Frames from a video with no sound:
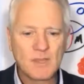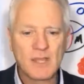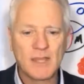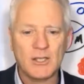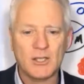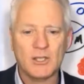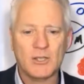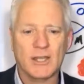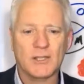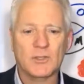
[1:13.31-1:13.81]

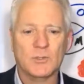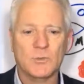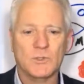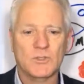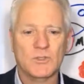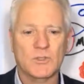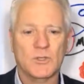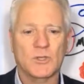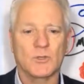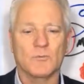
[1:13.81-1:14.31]
and you get to a
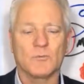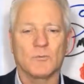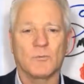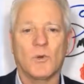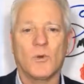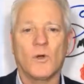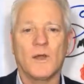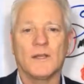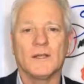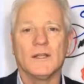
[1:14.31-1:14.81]
certain
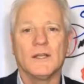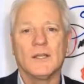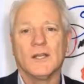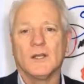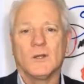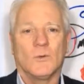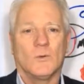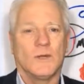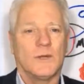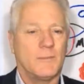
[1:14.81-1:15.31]
point
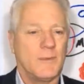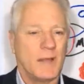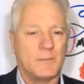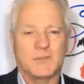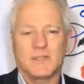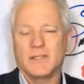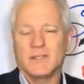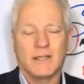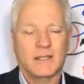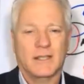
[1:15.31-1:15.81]
where
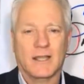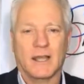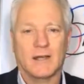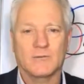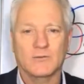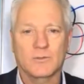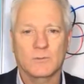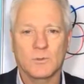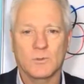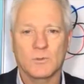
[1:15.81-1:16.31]
perhaps you get
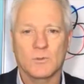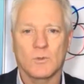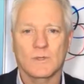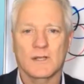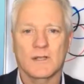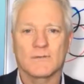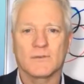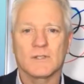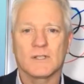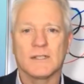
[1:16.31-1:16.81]
comfortable or
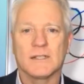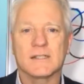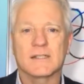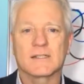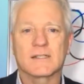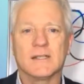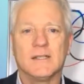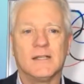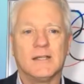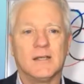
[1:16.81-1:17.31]
whatever it
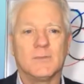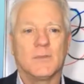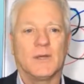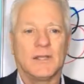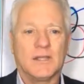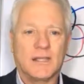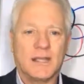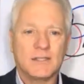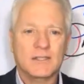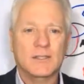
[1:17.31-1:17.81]
is, but
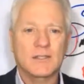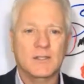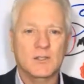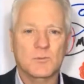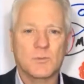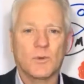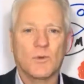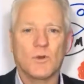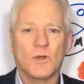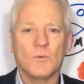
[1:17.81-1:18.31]
you get to this
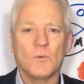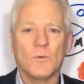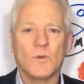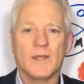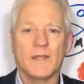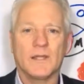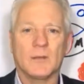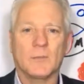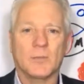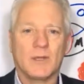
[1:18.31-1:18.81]
point
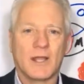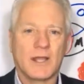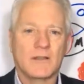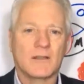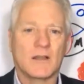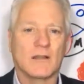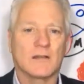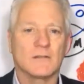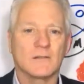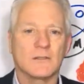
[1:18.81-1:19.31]
where you
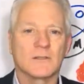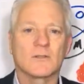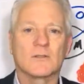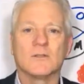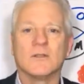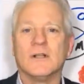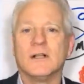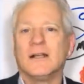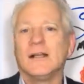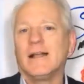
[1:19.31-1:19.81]
plateau a
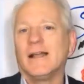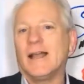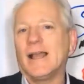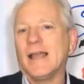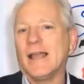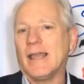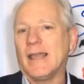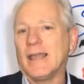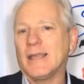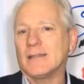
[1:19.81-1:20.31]
little.
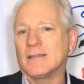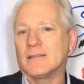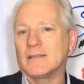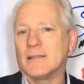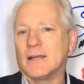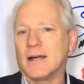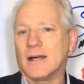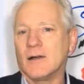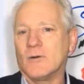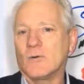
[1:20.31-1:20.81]
And
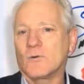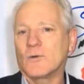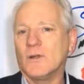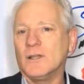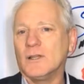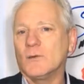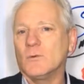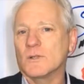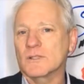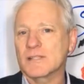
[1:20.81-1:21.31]

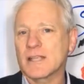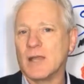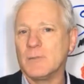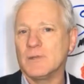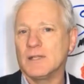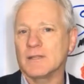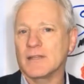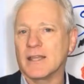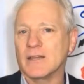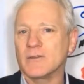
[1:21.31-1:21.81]
really what's
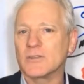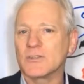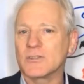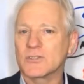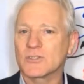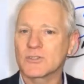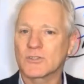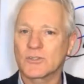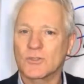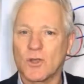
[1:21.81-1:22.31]
happening there is
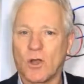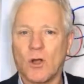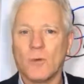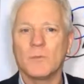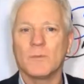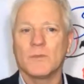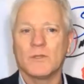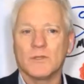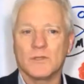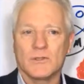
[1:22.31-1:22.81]

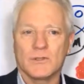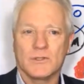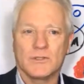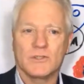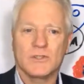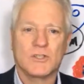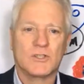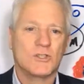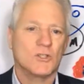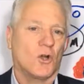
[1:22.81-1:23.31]
you're
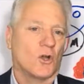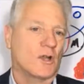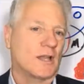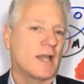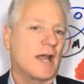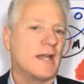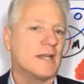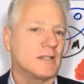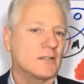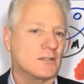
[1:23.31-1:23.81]
just not
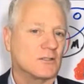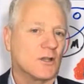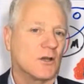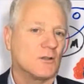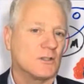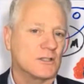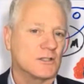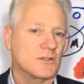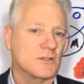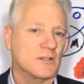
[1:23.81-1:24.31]
gaining the
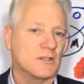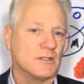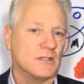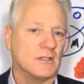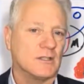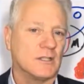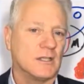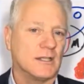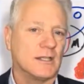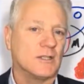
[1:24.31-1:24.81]
knowledge that
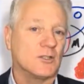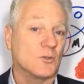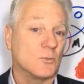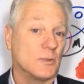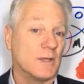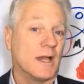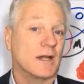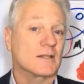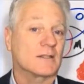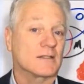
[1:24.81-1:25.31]
you need to
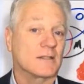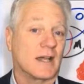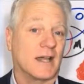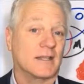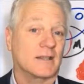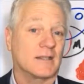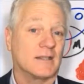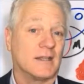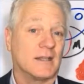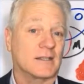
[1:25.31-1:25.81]
be able to
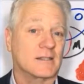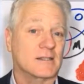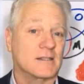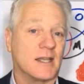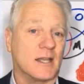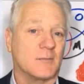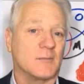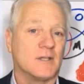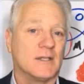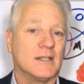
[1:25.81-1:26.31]
take the next
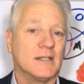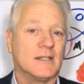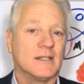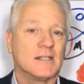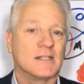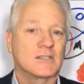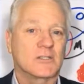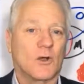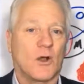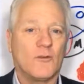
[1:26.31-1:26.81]
step.
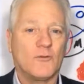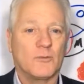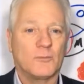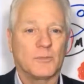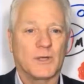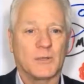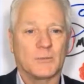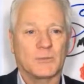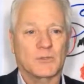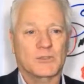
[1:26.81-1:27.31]
So often
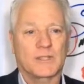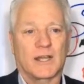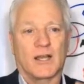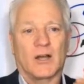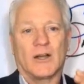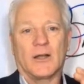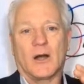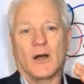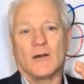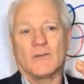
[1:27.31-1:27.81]
people say,
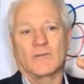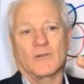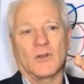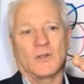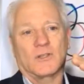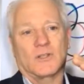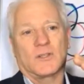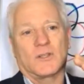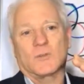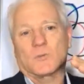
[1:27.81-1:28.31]
I've
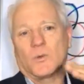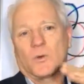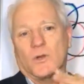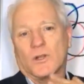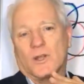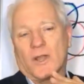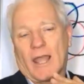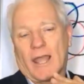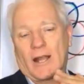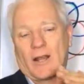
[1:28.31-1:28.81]
got to this
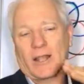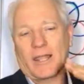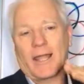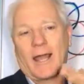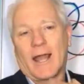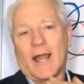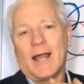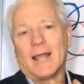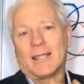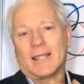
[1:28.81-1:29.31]
point and I
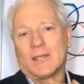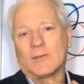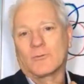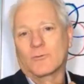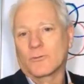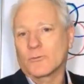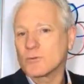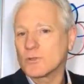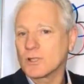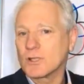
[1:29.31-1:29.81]
can't get
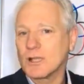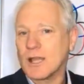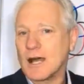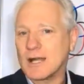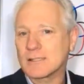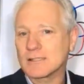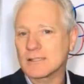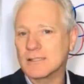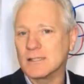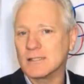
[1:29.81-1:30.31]
through the
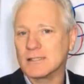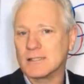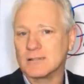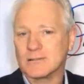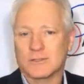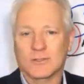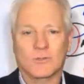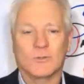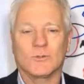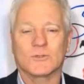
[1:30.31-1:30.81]
glass ceiling.
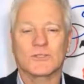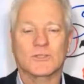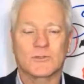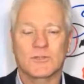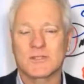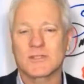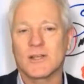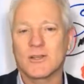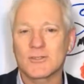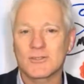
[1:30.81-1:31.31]
And of course, there
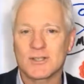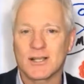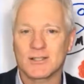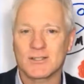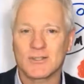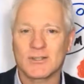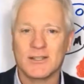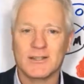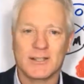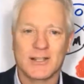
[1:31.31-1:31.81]
is no
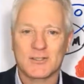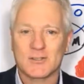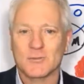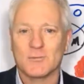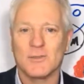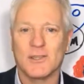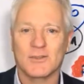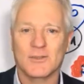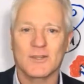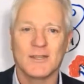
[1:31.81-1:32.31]
such thing. That's a
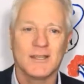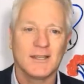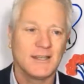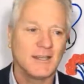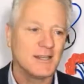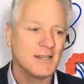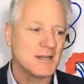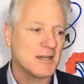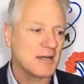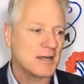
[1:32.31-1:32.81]
myth.
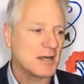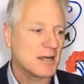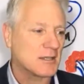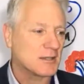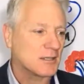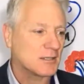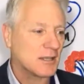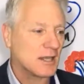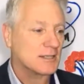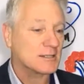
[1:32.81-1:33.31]

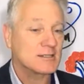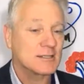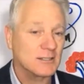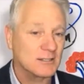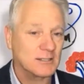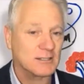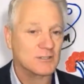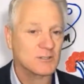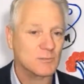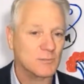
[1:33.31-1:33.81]
The glass
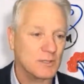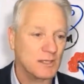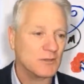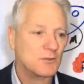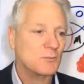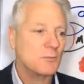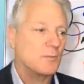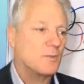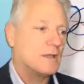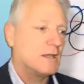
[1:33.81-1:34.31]
ceiling is a
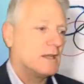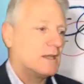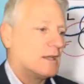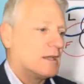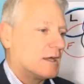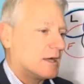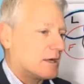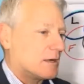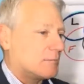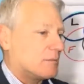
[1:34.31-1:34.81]
myth,
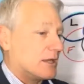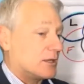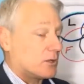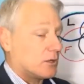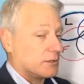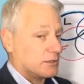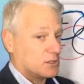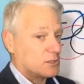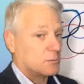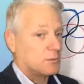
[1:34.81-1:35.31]
and
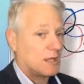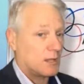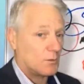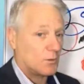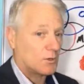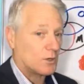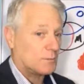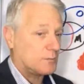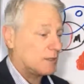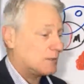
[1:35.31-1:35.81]
I'll explain
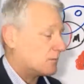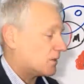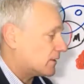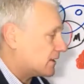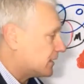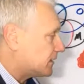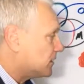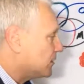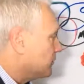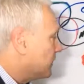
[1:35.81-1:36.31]
what I mean by
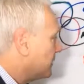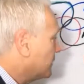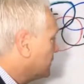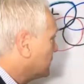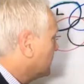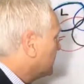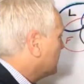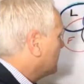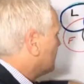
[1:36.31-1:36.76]
that in a minute.